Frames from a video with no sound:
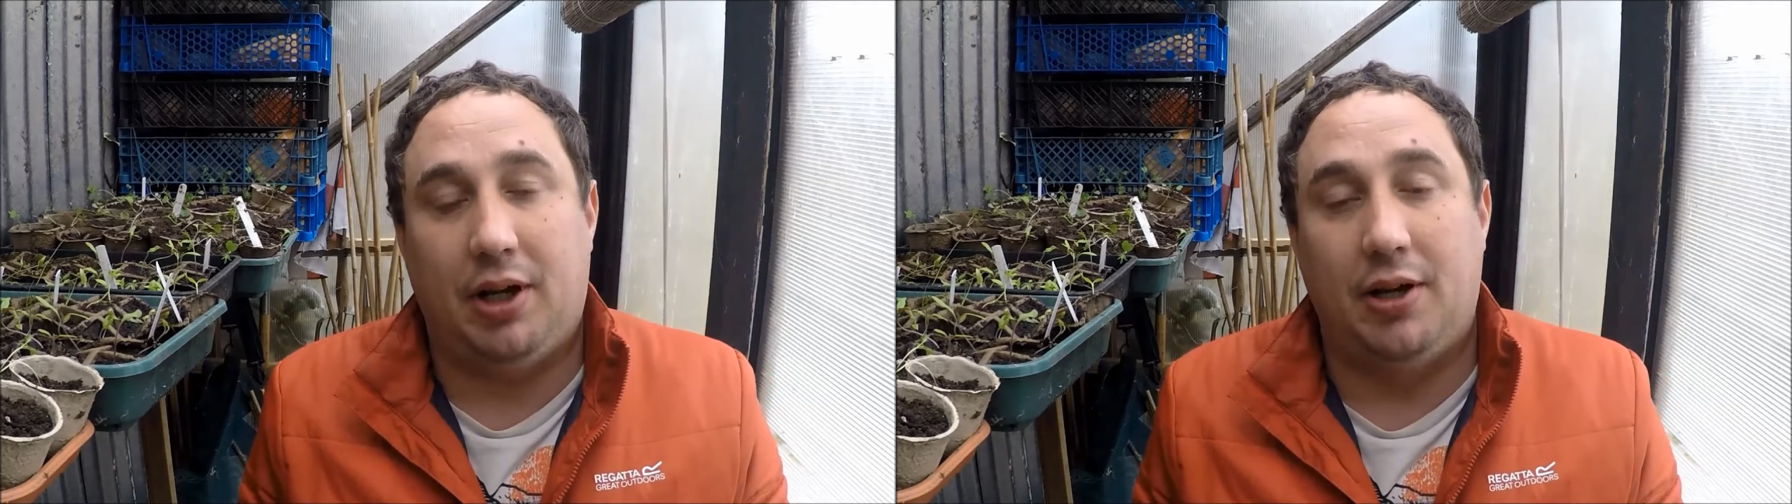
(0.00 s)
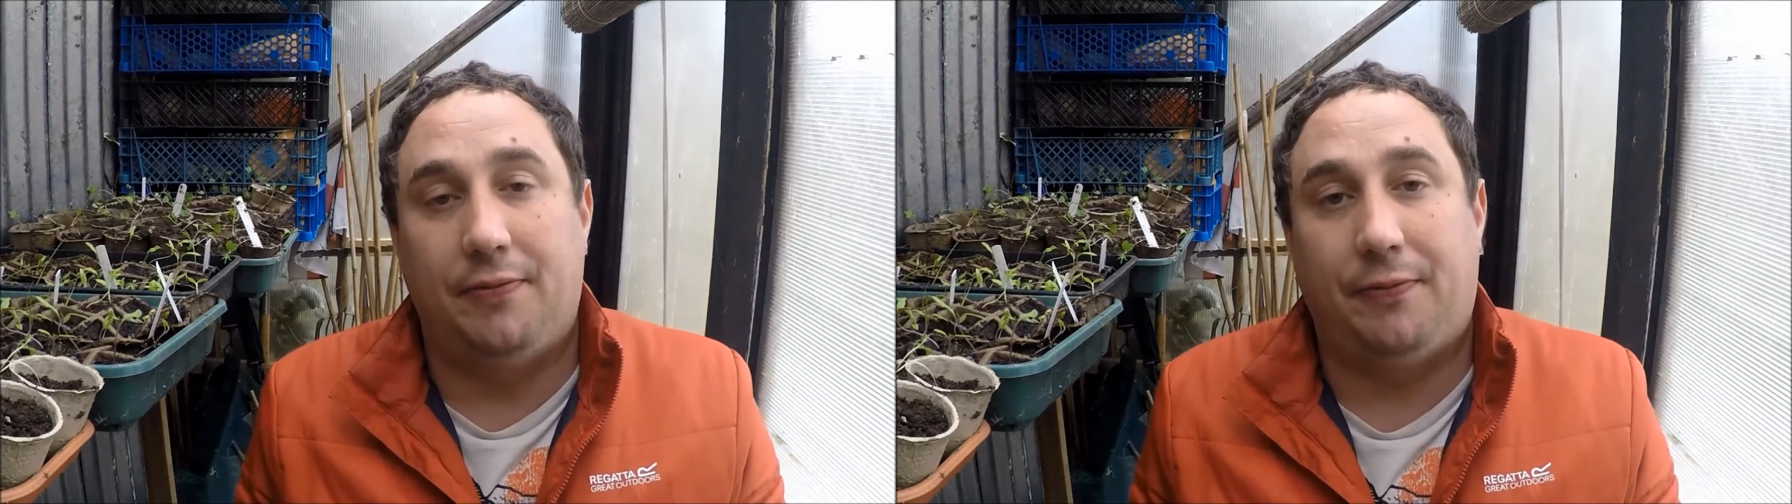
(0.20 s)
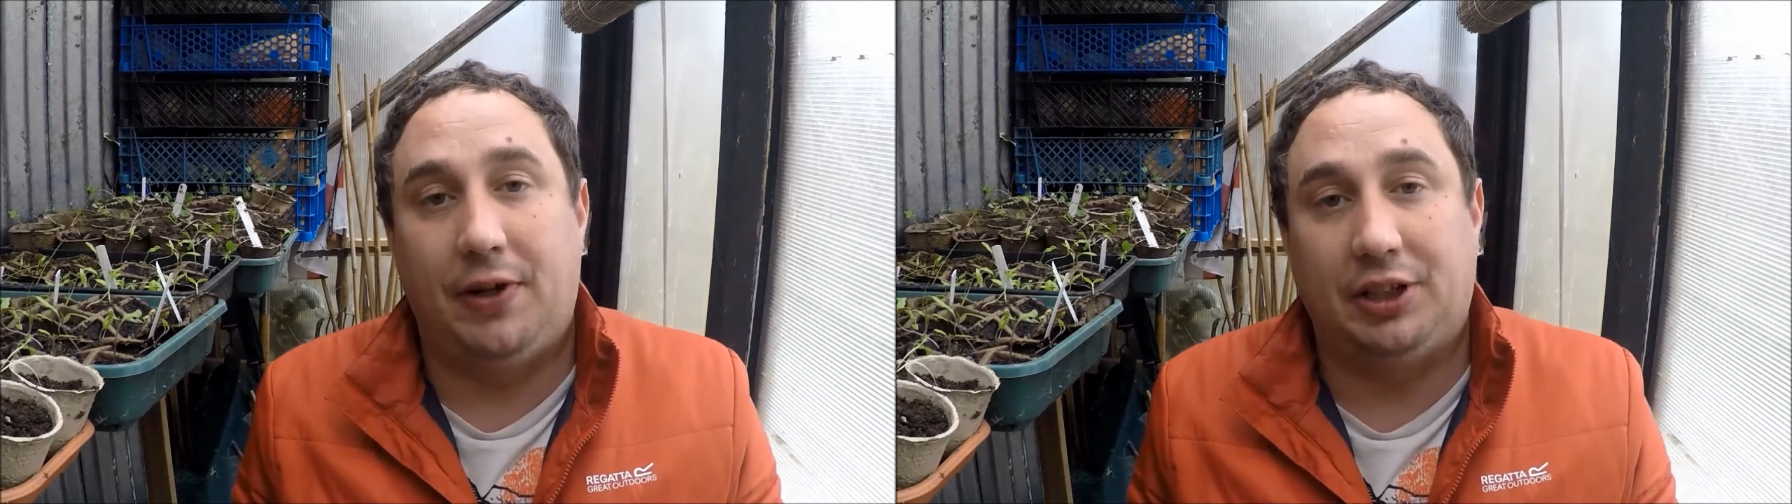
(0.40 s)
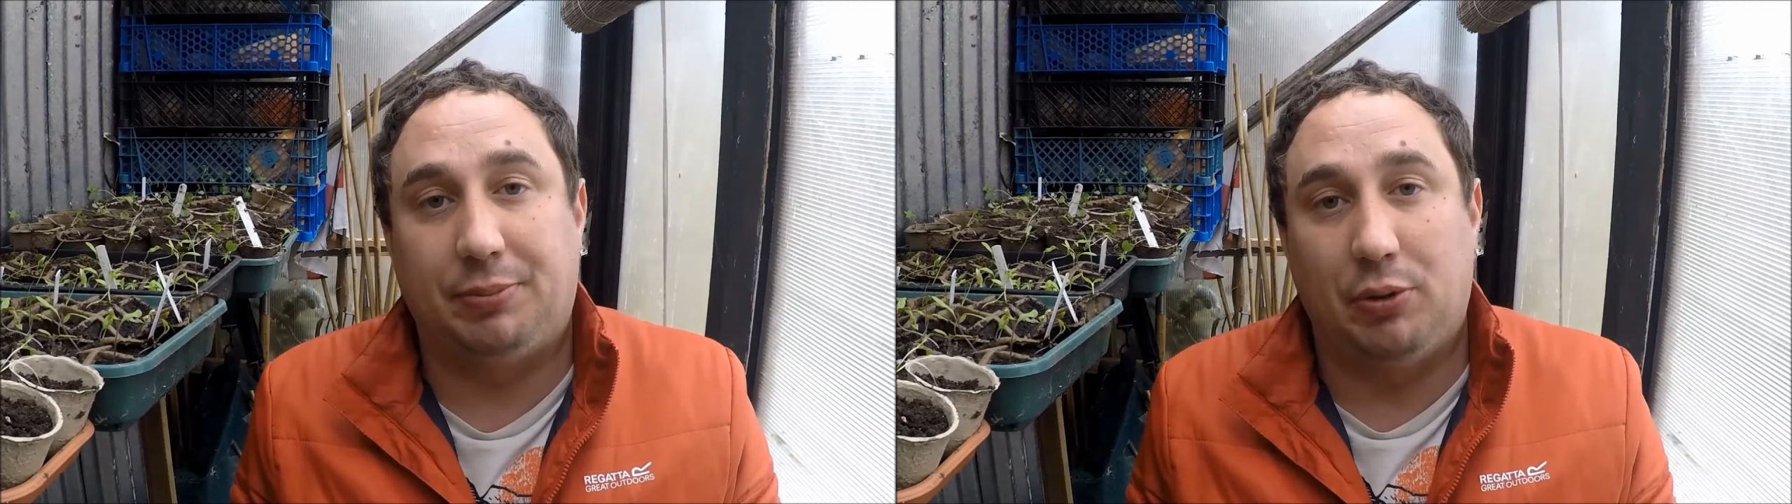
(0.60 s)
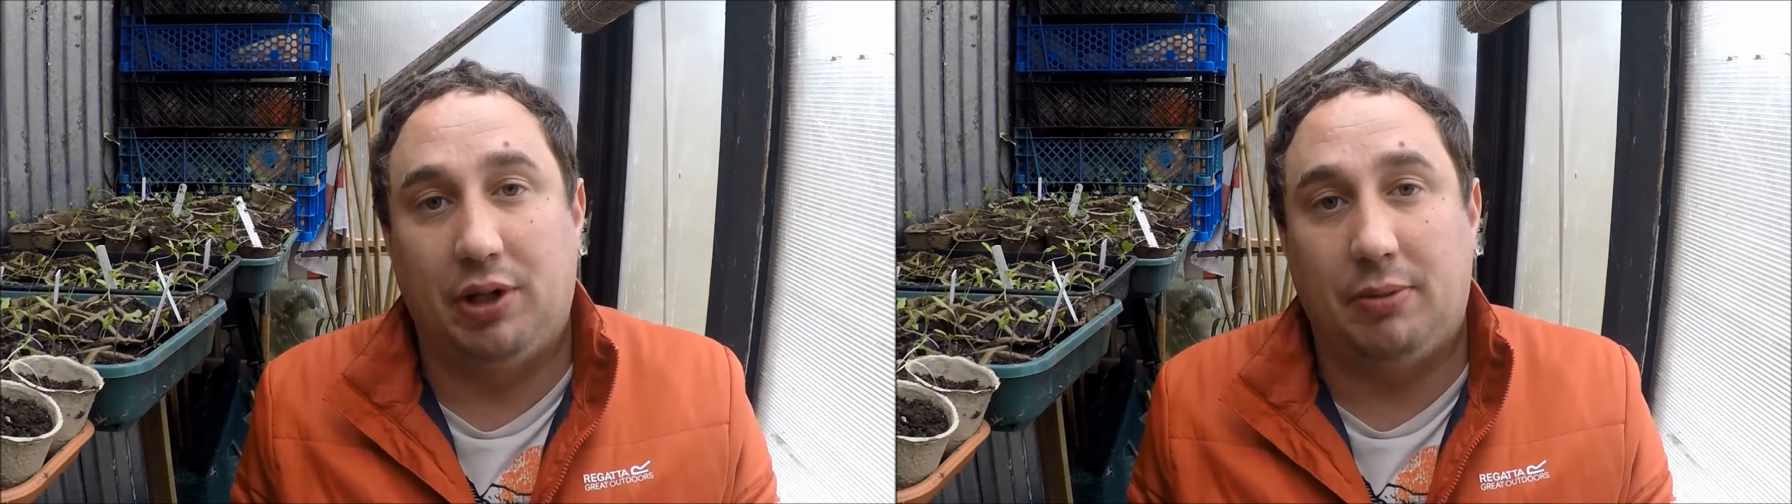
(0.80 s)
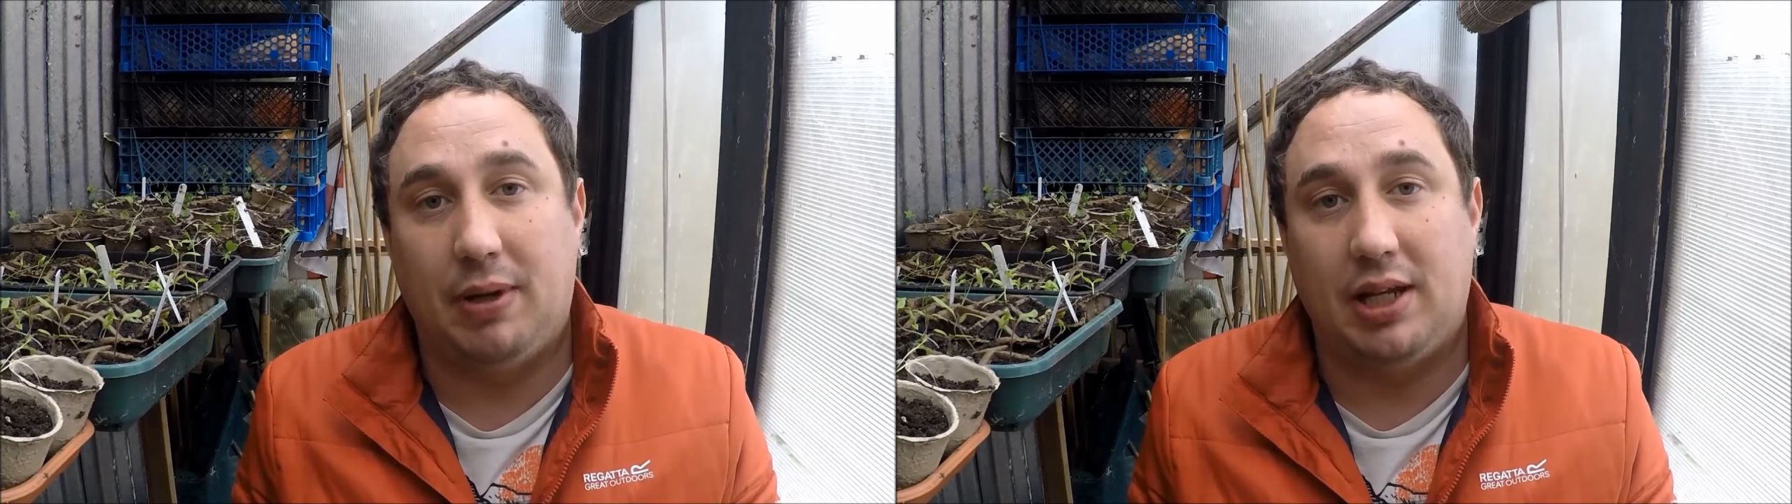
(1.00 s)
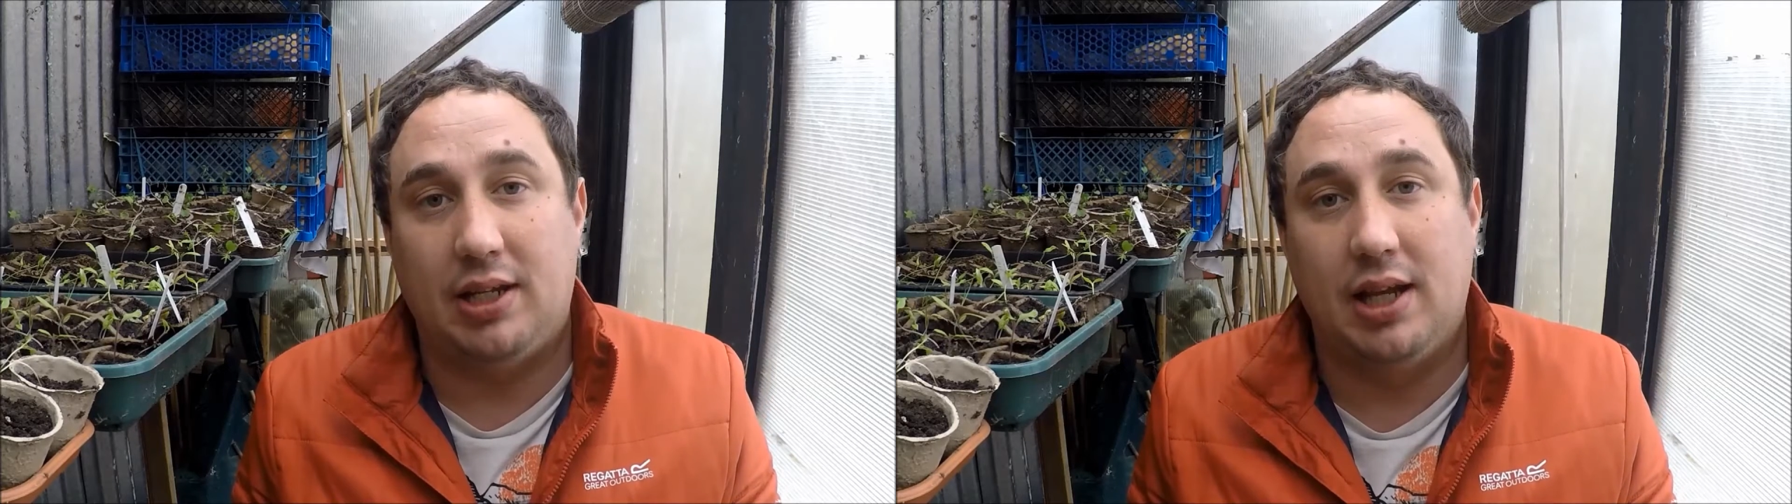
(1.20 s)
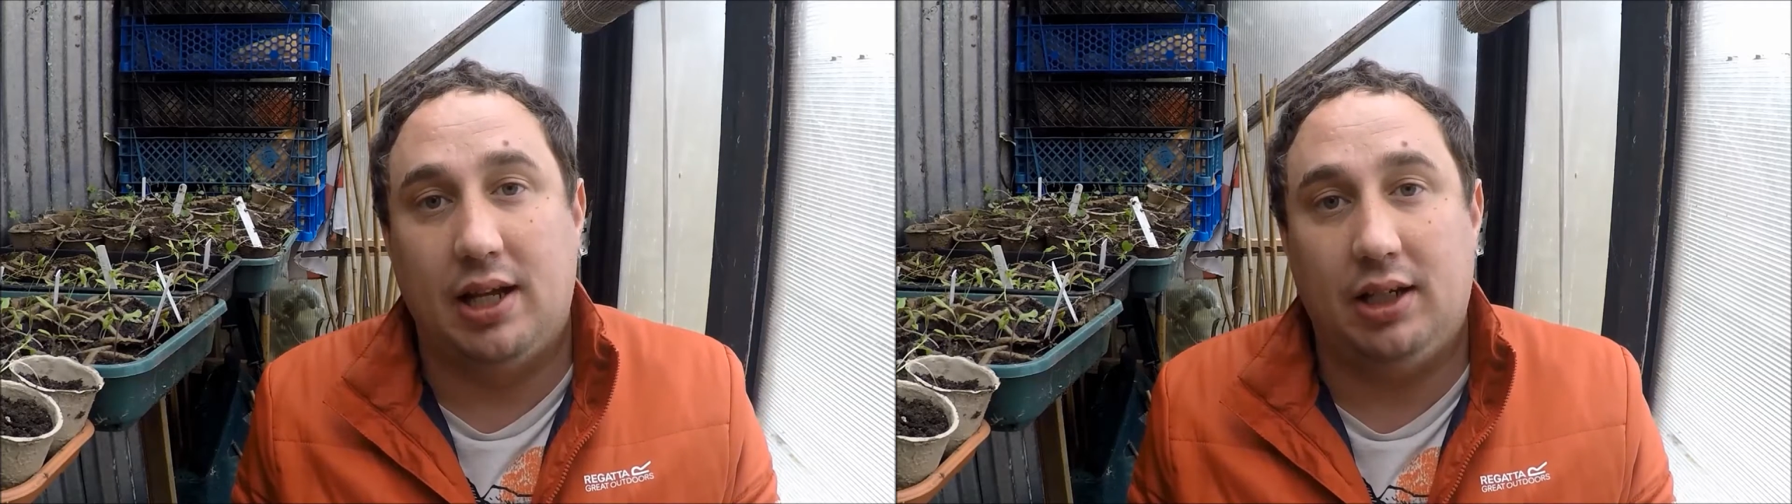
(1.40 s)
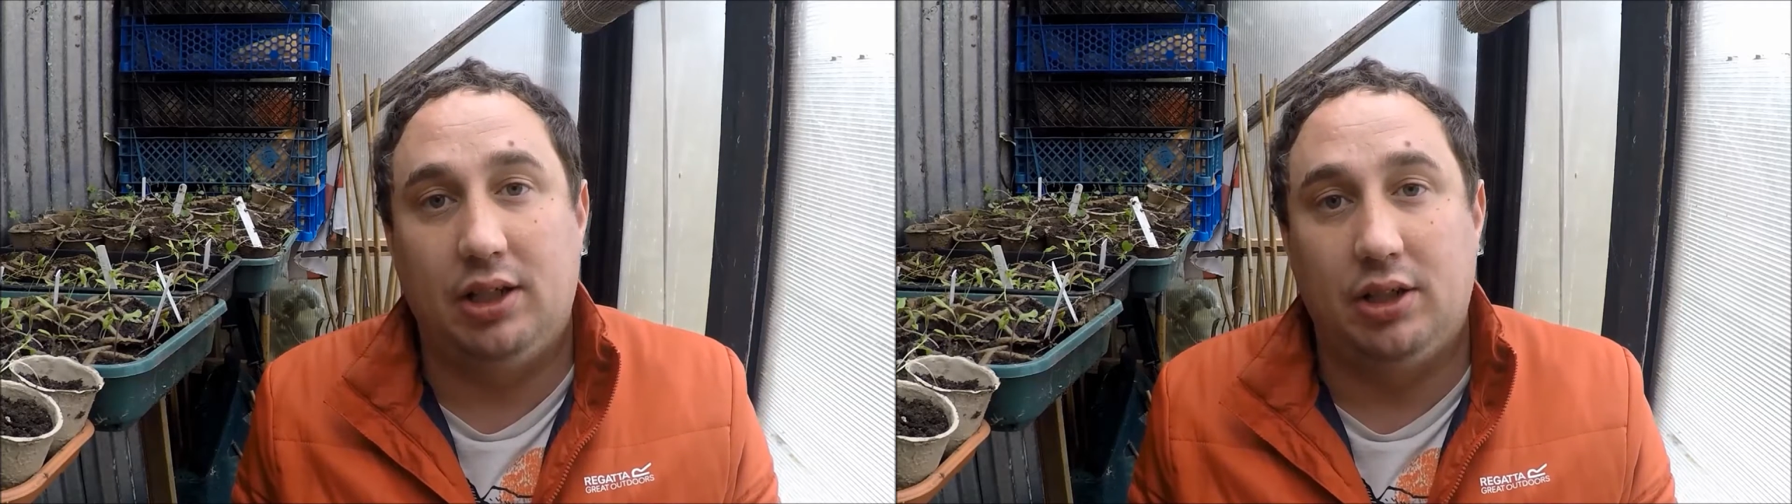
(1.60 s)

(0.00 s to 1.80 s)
I've finished building the bed that